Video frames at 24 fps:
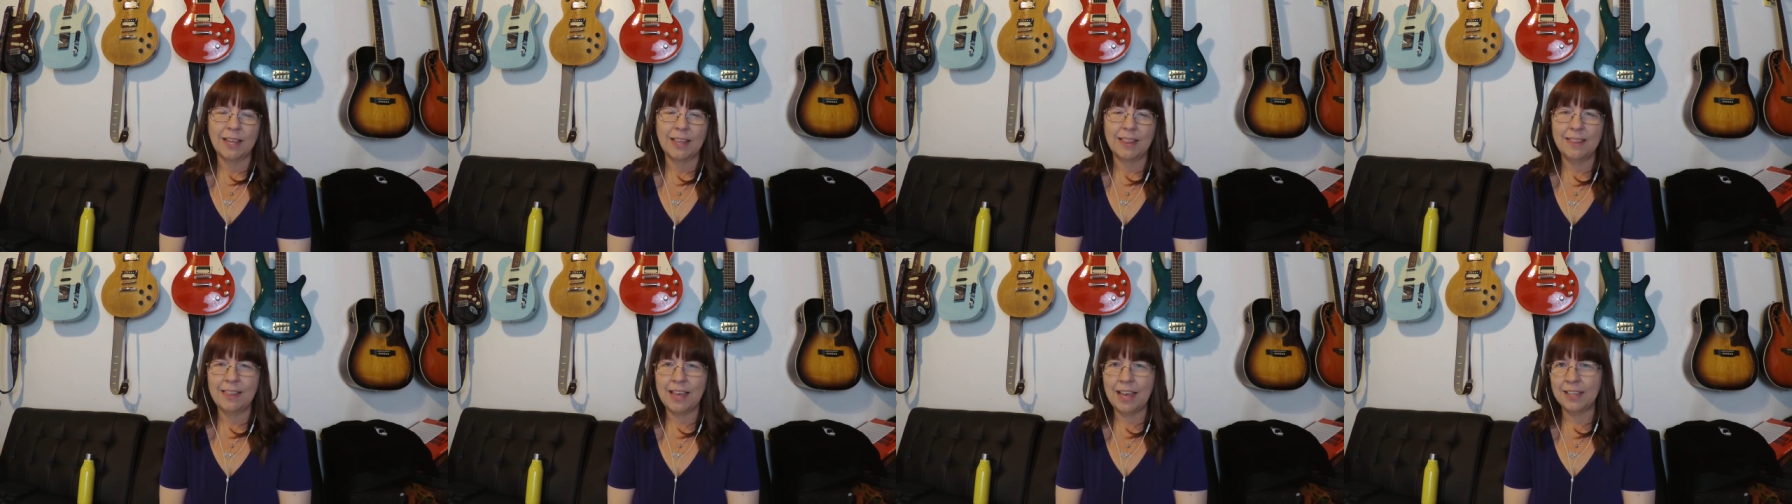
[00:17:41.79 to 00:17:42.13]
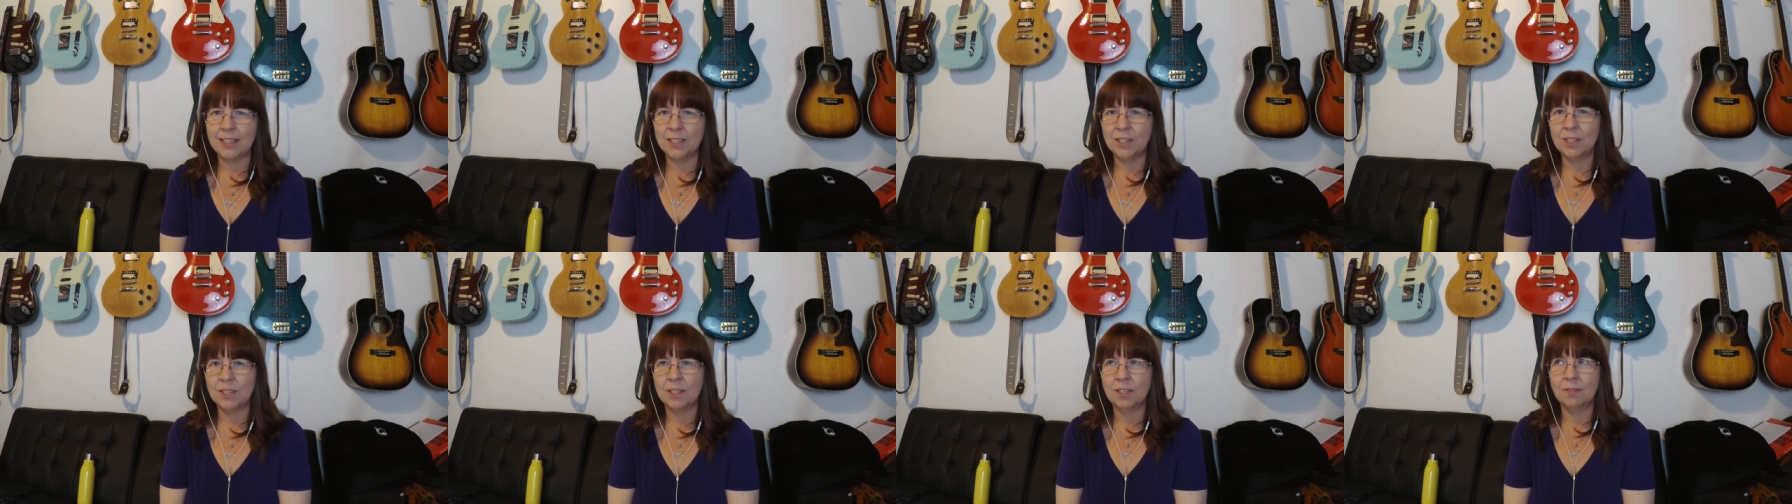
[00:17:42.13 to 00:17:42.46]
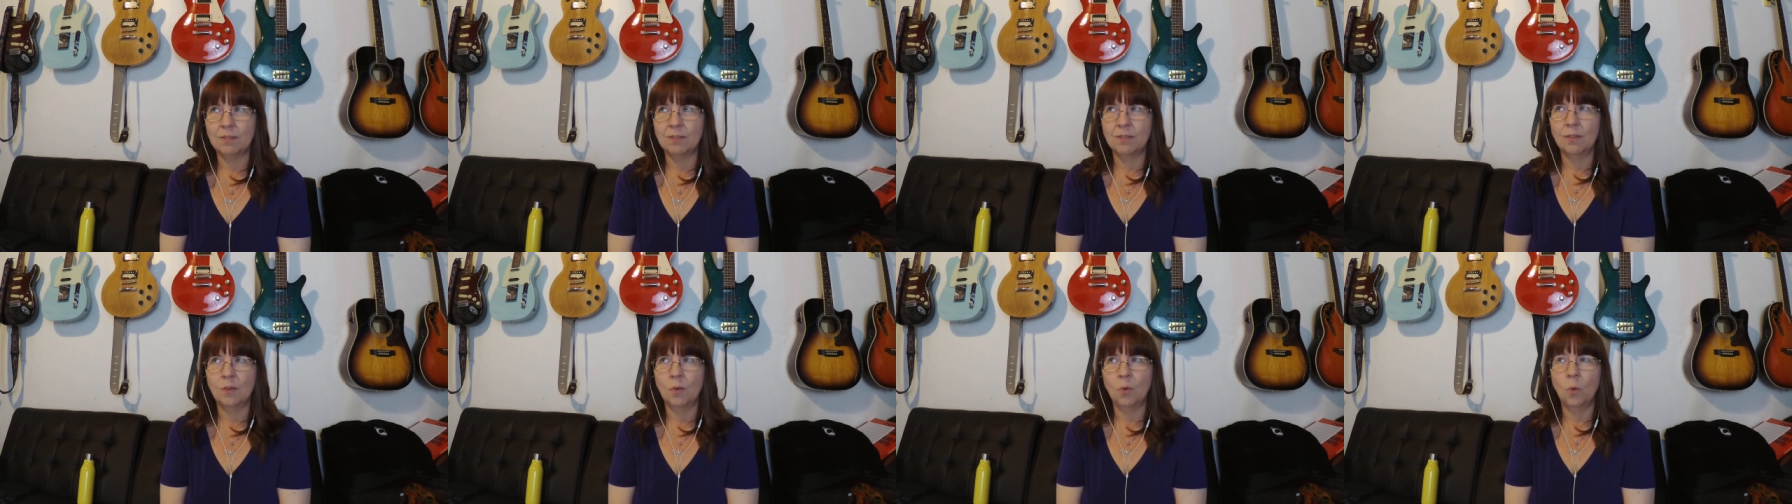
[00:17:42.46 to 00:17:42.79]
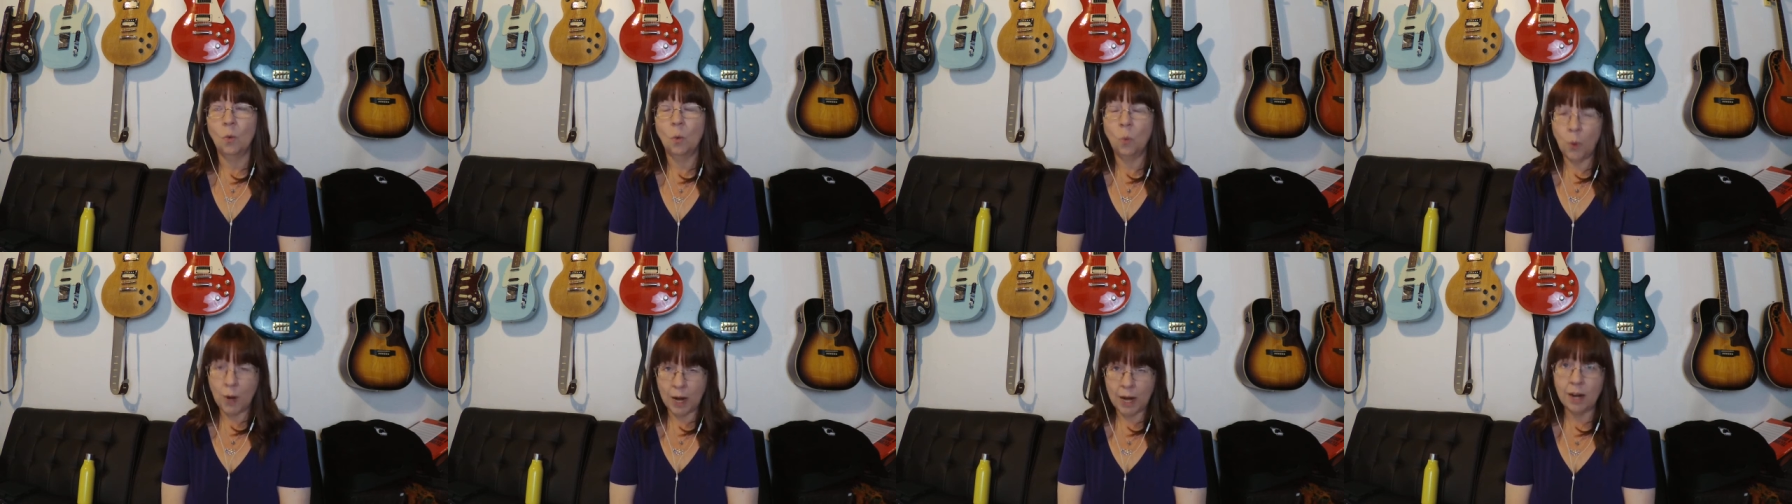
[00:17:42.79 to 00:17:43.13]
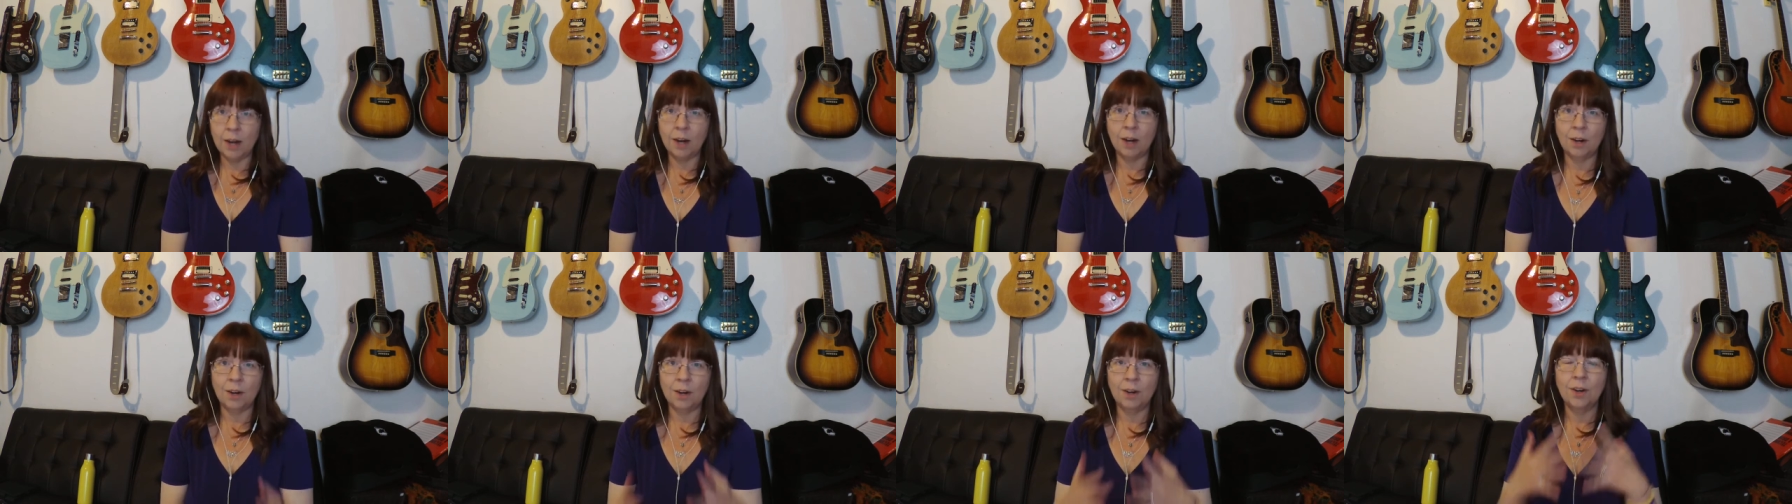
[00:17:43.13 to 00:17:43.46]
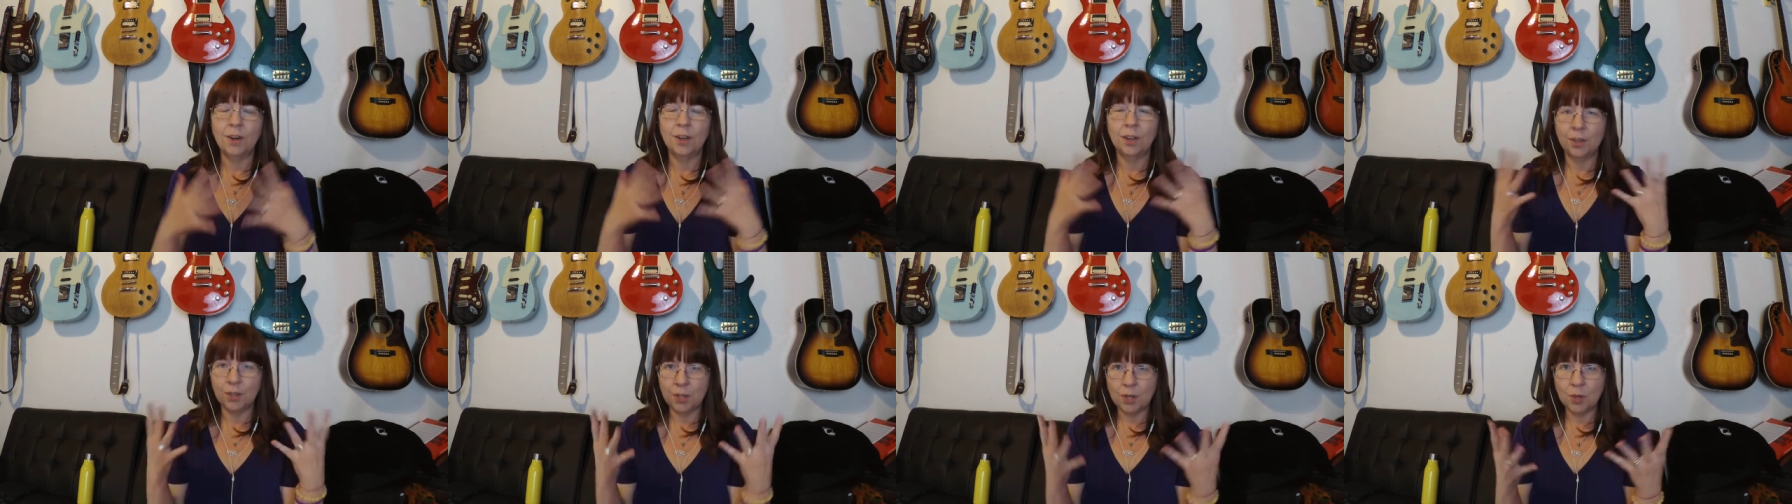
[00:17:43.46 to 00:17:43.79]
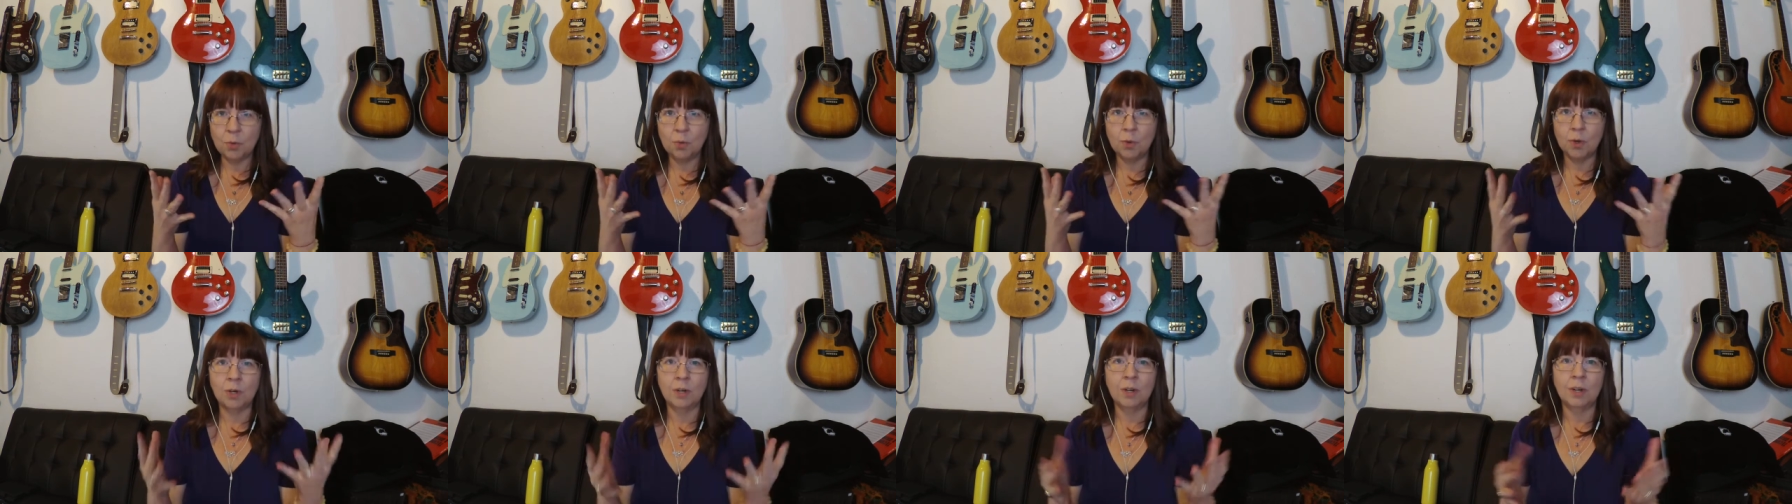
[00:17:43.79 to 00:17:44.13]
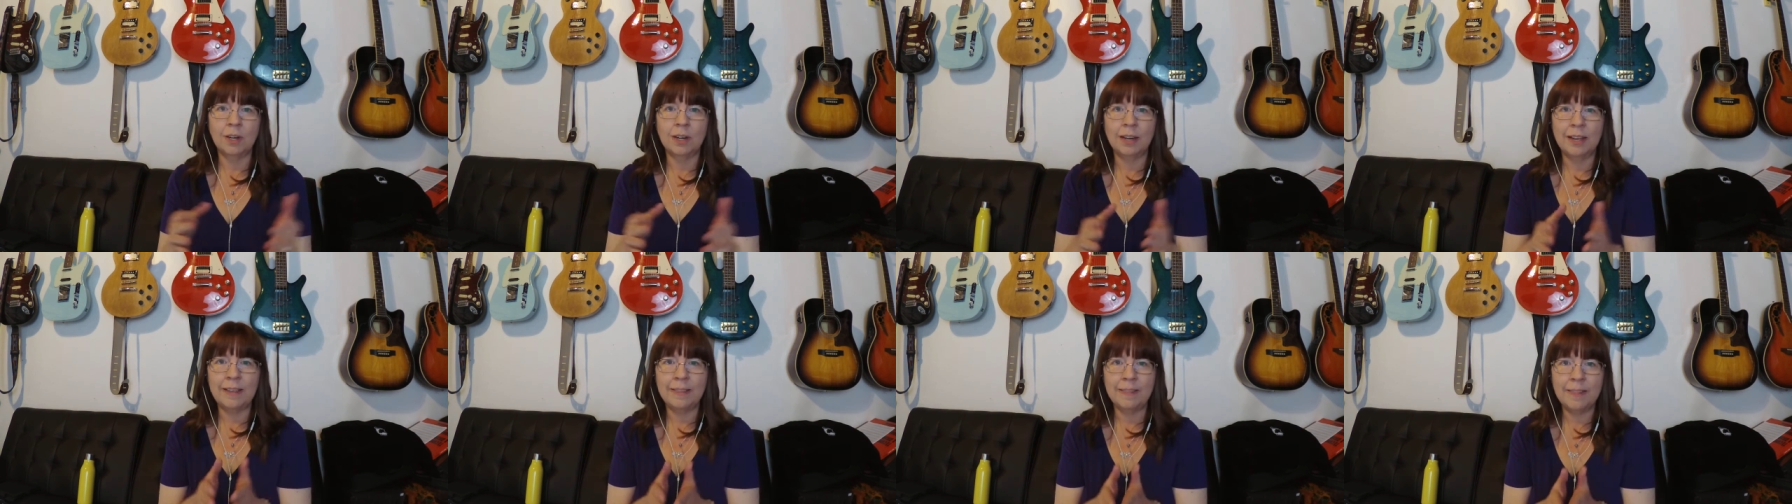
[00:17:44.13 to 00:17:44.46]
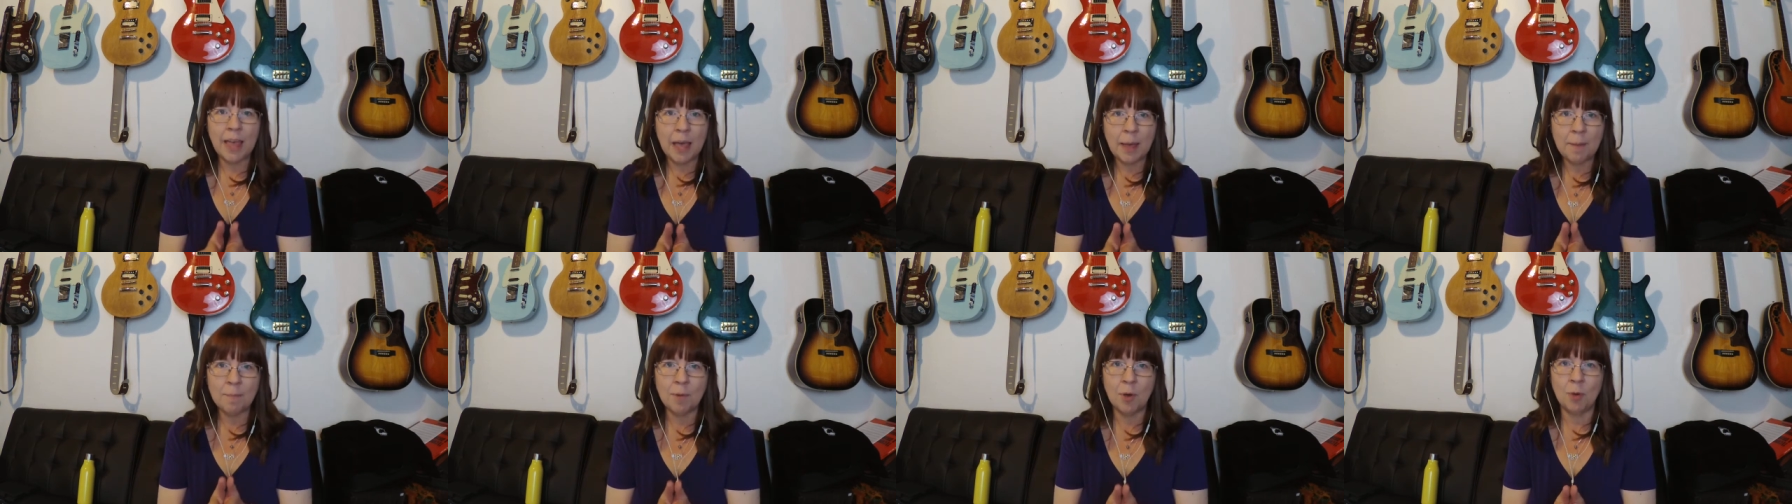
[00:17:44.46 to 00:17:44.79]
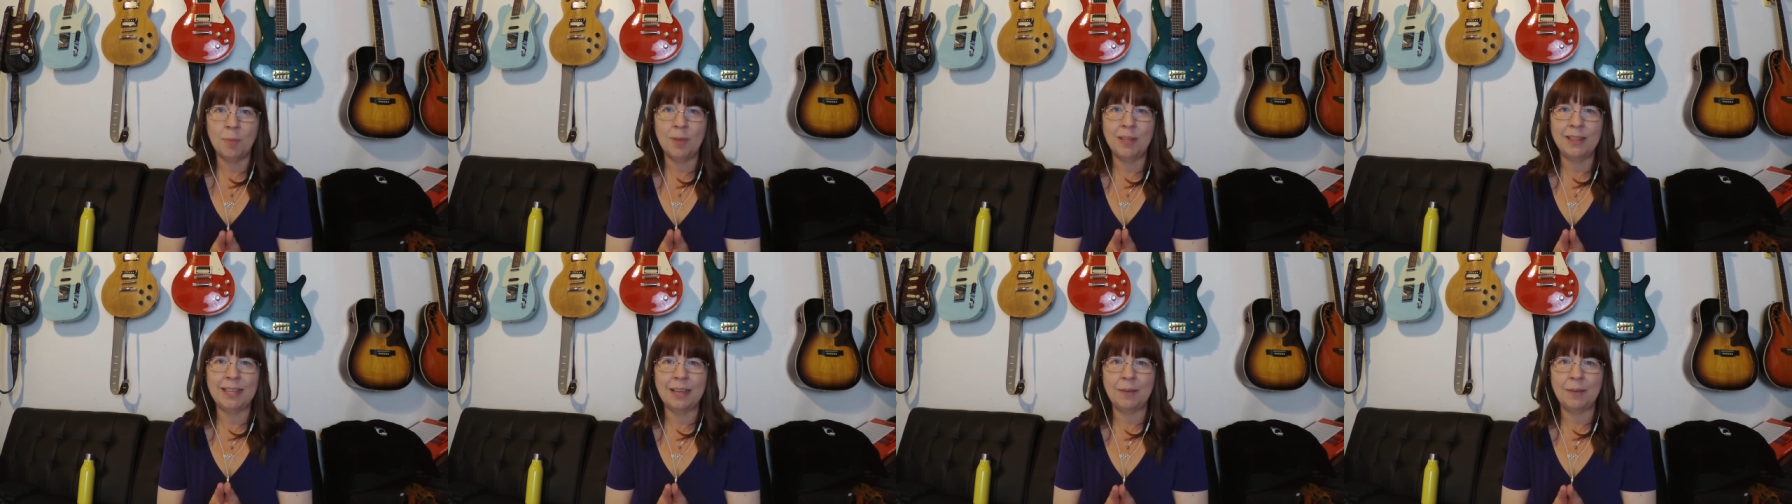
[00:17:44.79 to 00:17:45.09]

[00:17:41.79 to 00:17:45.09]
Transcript: that's where you were in that moment.